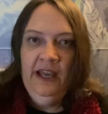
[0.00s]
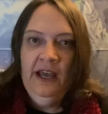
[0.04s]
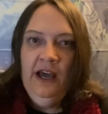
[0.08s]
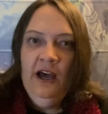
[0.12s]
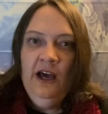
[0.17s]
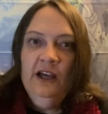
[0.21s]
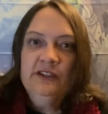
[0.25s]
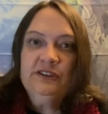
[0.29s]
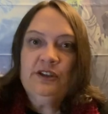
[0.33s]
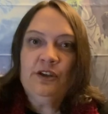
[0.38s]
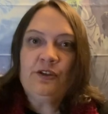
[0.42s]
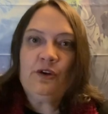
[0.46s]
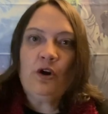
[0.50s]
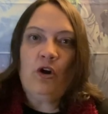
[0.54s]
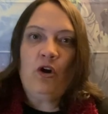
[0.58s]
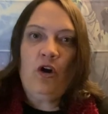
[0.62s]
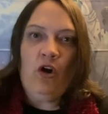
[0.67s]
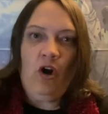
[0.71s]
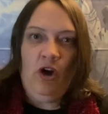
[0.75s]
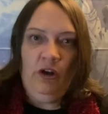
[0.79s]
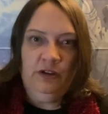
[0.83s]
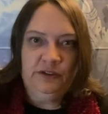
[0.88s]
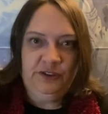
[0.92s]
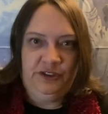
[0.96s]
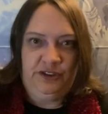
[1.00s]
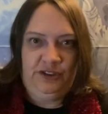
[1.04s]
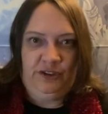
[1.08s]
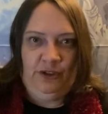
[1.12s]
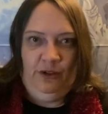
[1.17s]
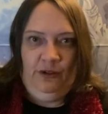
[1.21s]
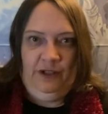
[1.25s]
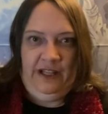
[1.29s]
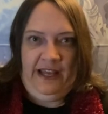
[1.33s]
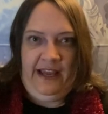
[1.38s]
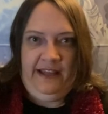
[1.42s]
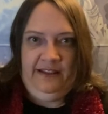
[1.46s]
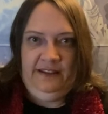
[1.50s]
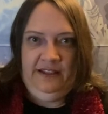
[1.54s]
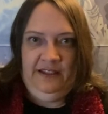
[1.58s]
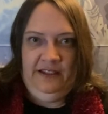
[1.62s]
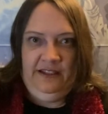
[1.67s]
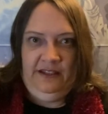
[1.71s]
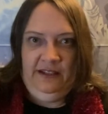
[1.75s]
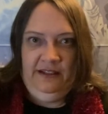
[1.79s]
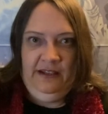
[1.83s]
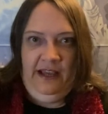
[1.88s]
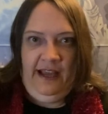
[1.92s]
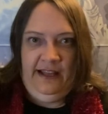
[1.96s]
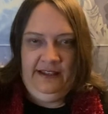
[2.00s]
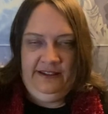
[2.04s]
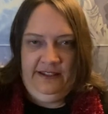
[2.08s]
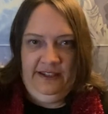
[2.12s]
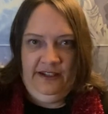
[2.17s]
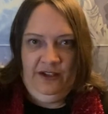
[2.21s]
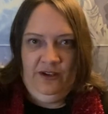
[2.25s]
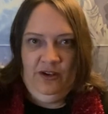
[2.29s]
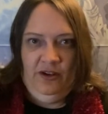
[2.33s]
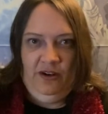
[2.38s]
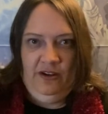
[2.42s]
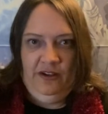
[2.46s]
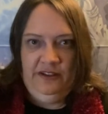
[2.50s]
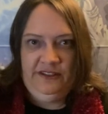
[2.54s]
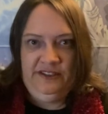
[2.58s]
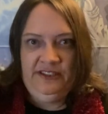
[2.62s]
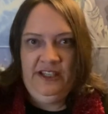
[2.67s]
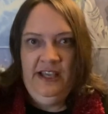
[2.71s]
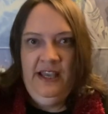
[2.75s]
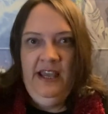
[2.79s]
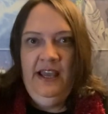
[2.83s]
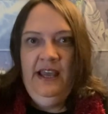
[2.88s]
So the consul had their, had their guards.